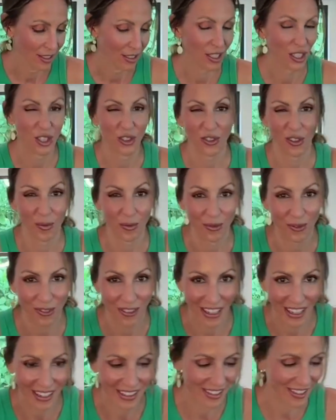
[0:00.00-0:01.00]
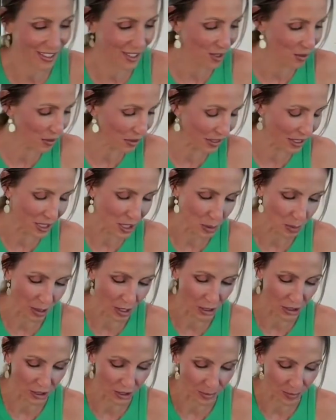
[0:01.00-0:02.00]
It's from France. It's really
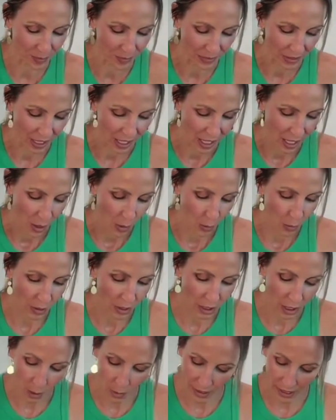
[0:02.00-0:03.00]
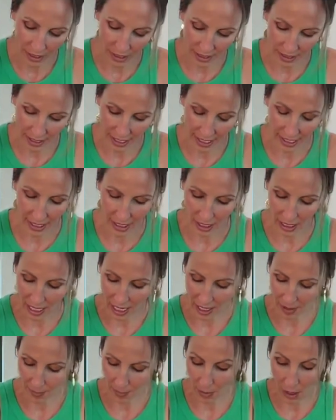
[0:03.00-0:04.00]
special. We're going to take
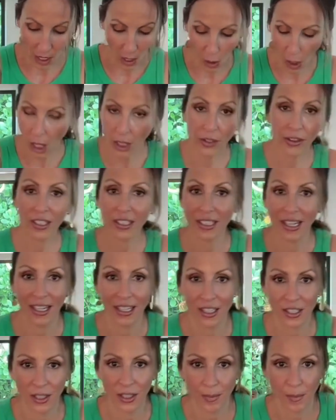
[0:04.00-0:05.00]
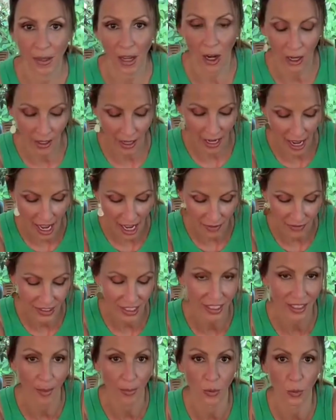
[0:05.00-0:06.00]
all of the dates are halved
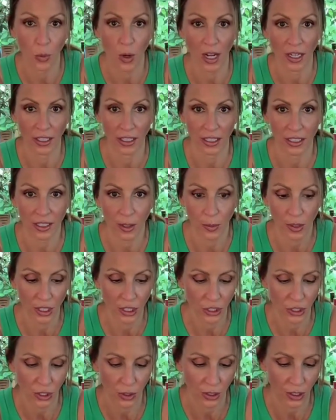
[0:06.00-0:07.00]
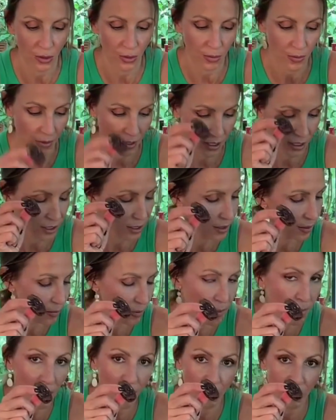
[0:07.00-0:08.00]
except one because I want to show you this.
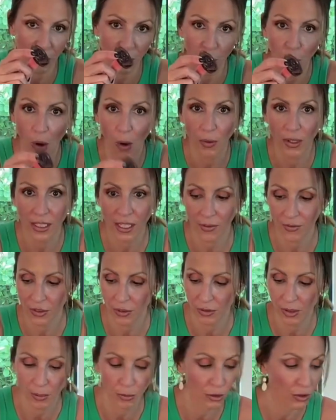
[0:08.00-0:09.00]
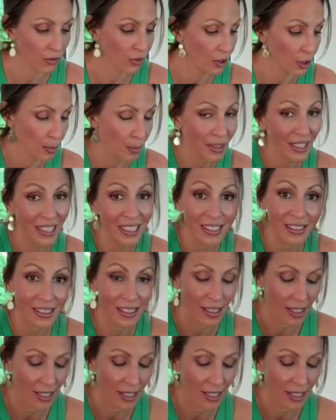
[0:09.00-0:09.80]
Remember, you always have to remove your pit